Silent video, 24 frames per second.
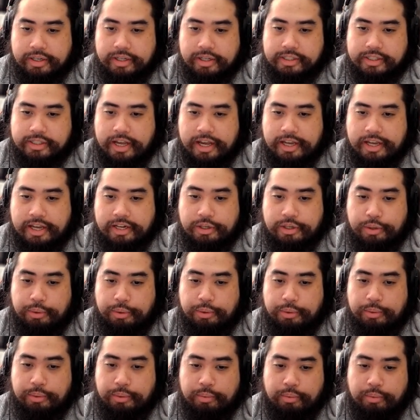I
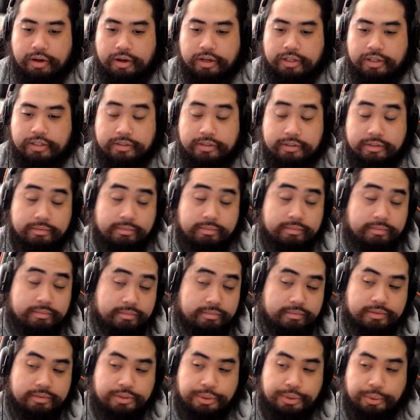do want
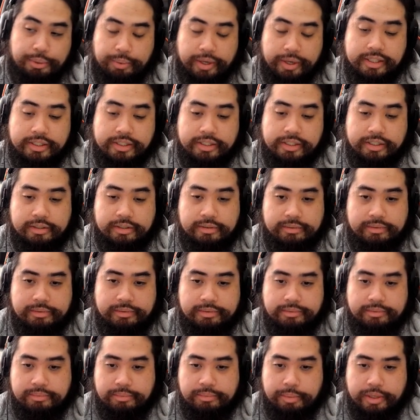to raise it,
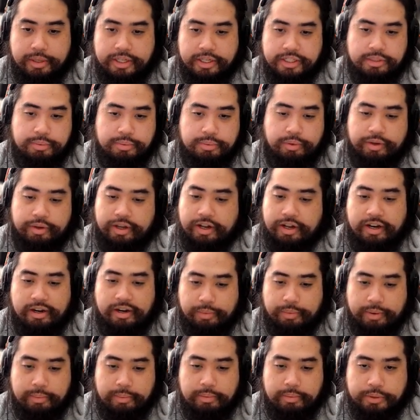but it just won't get any
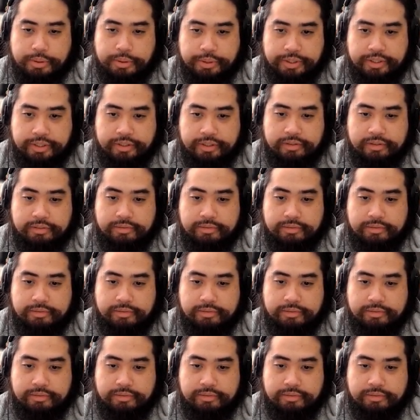rainbow training.